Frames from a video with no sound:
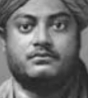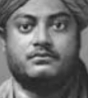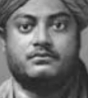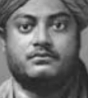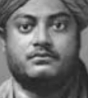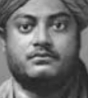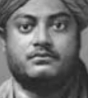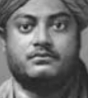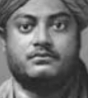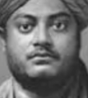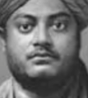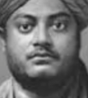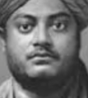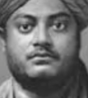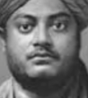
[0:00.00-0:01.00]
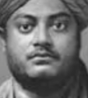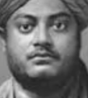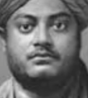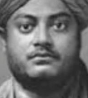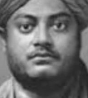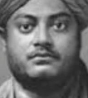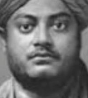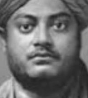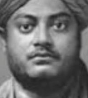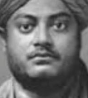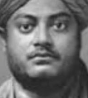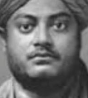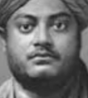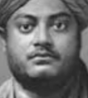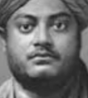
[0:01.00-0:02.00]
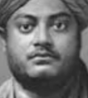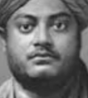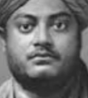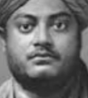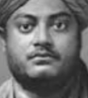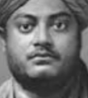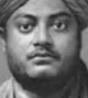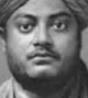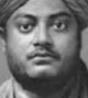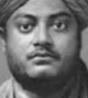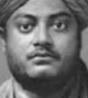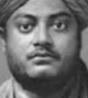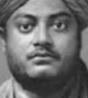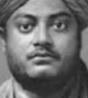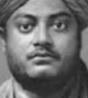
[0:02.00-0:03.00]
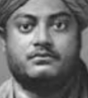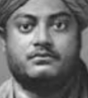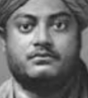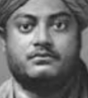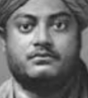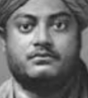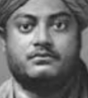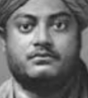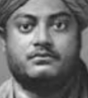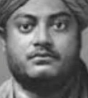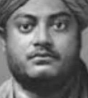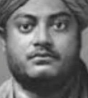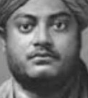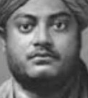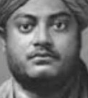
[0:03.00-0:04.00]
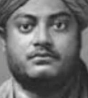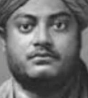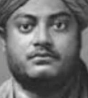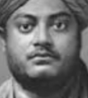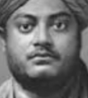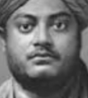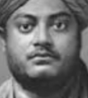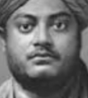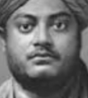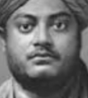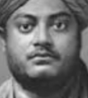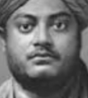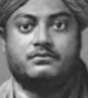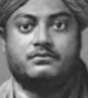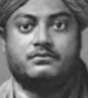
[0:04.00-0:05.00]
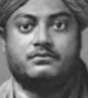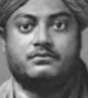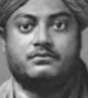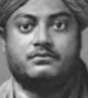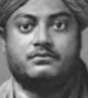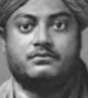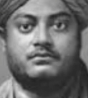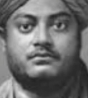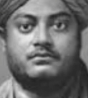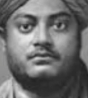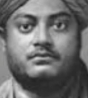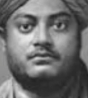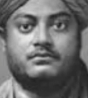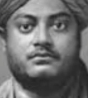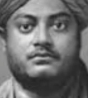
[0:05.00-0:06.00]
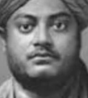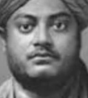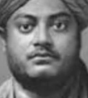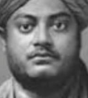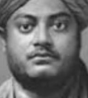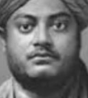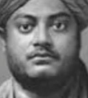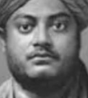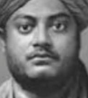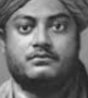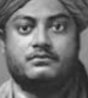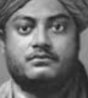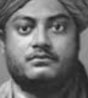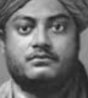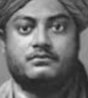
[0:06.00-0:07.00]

(no lip movement)